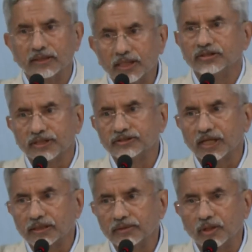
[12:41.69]
and that is
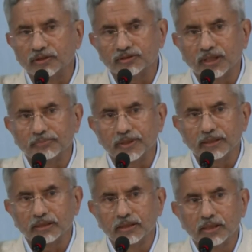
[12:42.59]
exactly what is
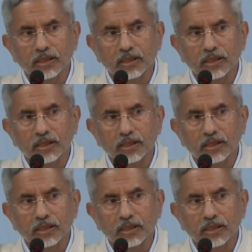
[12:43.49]
happening.